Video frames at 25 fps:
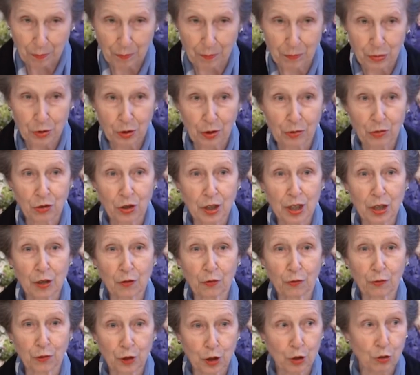so I've seen a
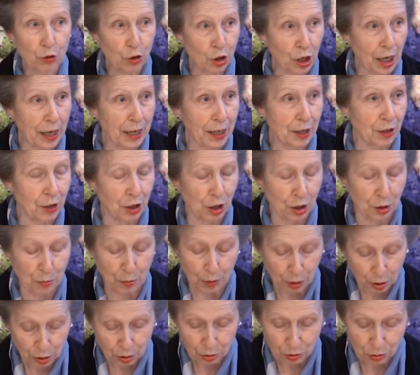few changes,
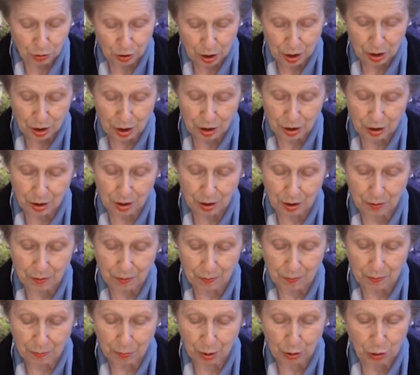but of course, this
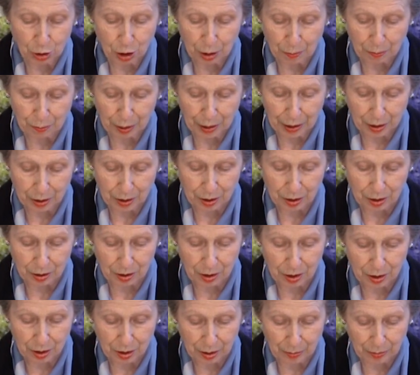is Project Pegasus
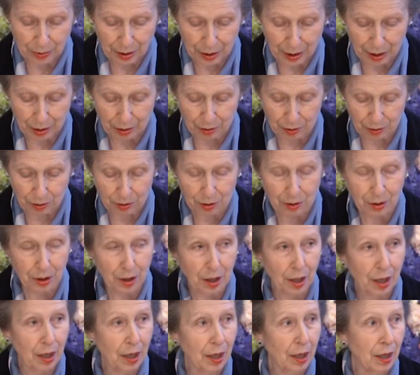is something else.
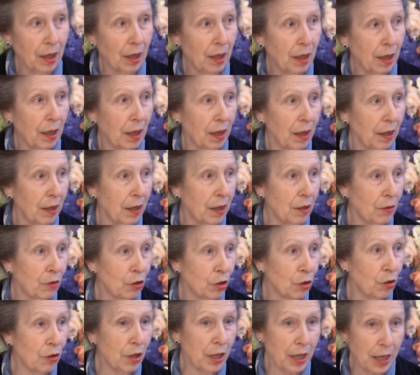Uh, it
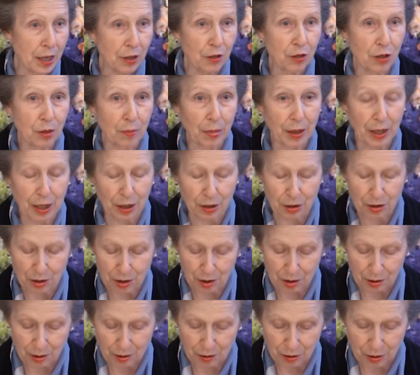truly is the
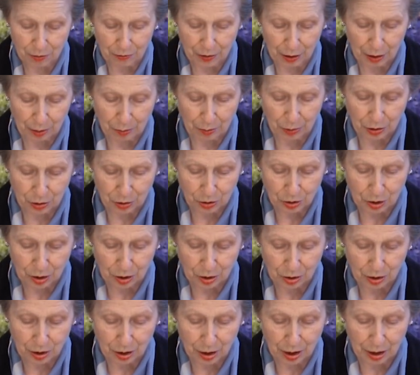biggest development
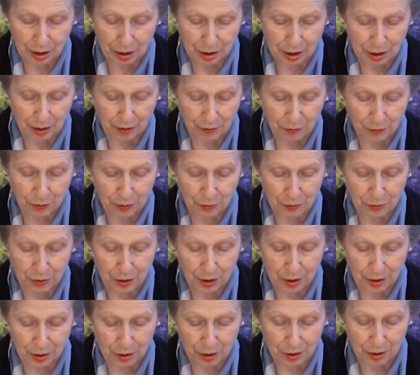since the
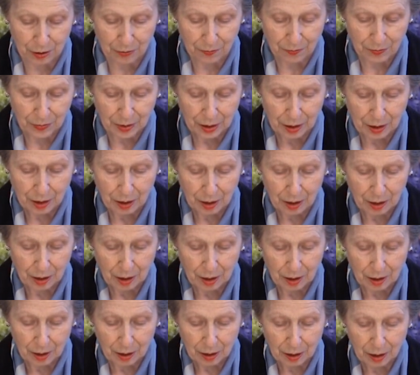1950s.
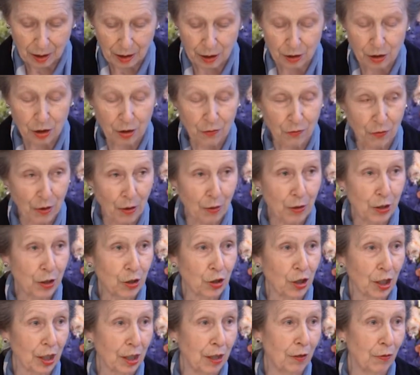And it's a very
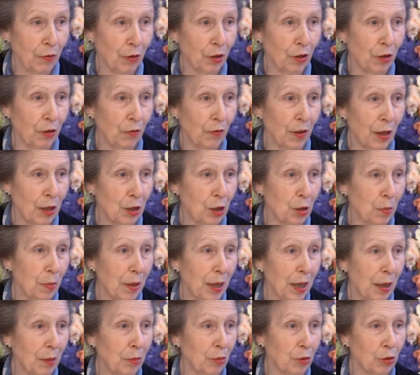significant event to
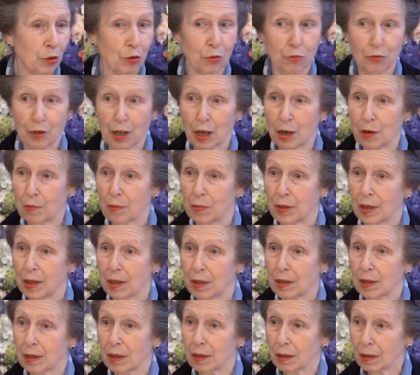be able to reopen
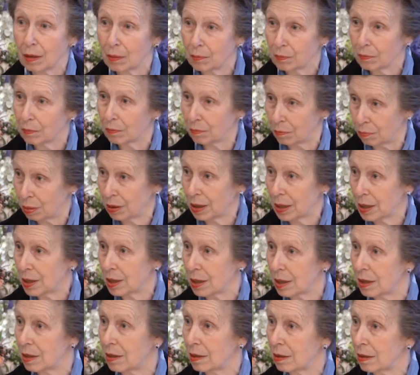it,
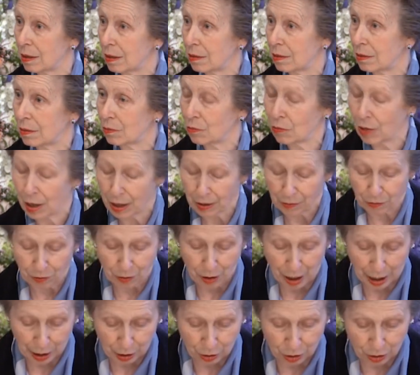completed and ready
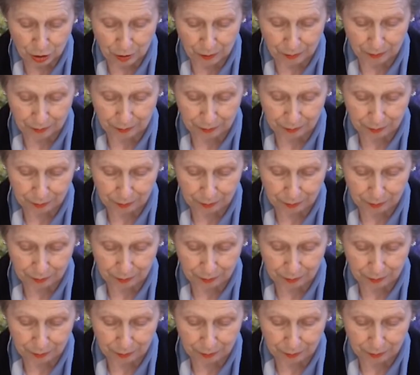for action.